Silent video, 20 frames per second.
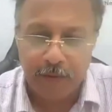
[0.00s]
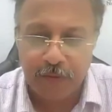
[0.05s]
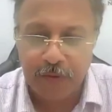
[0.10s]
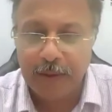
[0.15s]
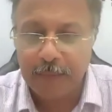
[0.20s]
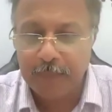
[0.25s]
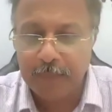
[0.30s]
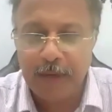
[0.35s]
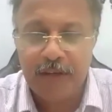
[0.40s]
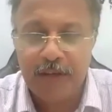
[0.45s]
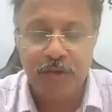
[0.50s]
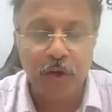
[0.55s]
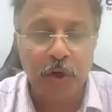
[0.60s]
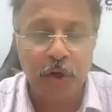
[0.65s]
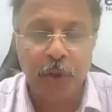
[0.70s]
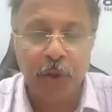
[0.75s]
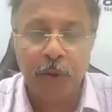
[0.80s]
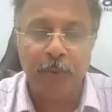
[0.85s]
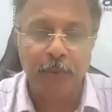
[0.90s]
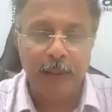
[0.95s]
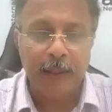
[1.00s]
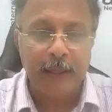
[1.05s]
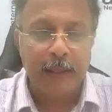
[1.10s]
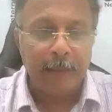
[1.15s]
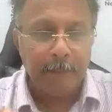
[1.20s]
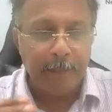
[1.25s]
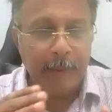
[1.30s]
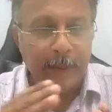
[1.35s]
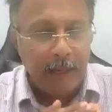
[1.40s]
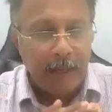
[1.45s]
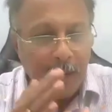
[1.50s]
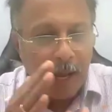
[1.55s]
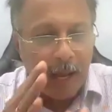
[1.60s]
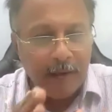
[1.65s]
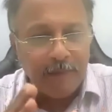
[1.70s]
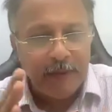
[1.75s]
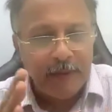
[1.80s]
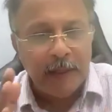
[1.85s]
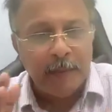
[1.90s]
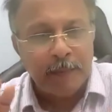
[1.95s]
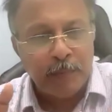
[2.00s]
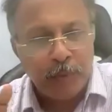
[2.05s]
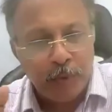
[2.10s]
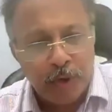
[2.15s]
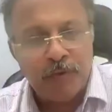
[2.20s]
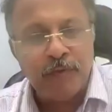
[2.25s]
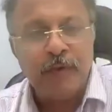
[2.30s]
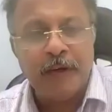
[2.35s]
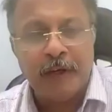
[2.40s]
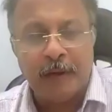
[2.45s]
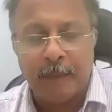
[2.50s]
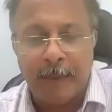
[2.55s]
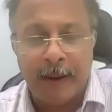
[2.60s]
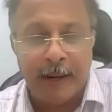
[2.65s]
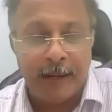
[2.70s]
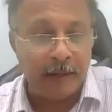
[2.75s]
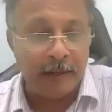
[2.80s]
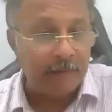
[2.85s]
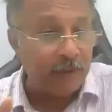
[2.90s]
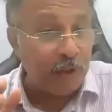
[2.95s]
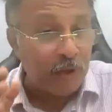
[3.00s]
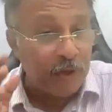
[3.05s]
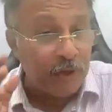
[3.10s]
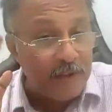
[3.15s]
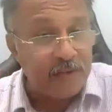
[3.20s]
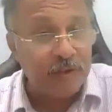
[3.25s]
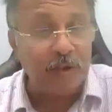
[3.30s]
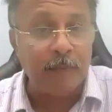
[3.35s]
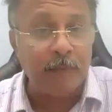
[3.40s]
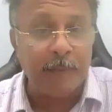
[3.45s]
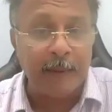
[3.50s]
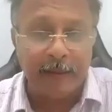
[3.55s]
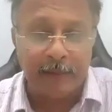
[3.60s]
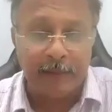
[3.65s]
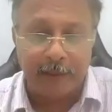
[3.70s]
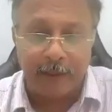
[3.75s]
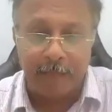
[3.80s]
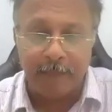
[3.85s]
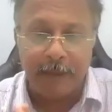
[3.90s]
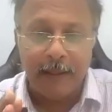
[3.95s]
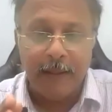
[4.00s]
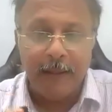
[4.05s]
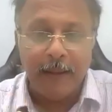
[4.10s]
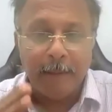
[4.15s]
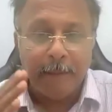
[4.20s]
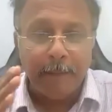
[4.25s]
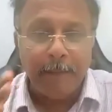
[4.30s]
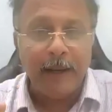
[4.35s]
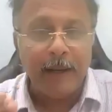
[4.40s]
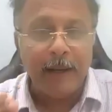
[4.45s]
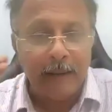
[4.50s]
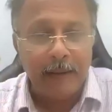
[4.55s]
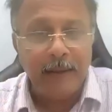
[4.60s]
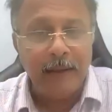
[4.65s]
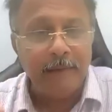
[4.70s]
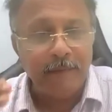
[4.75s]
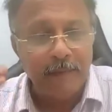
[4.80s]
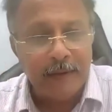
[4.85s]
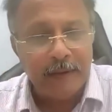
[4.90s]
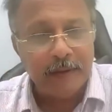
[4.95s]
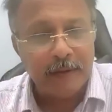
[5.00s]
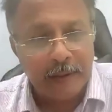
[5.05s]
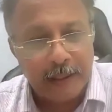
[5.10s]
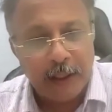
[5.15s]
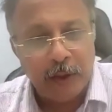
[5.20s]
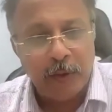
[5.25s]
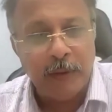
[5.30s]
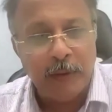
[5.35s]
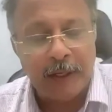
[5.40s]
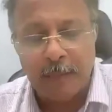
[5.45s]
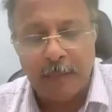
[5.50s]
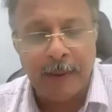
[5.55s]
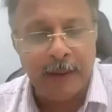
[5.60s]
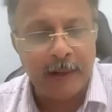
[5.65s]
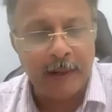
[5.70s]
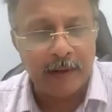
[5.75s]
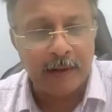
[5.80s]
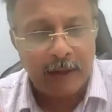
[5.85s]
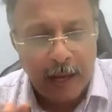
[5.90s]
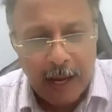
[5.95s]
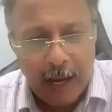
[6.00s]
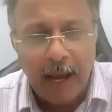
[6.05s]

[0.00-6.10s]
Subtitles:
Say yes or no. By having a beautiful reminder without disturbing them, by giving the regular reminders.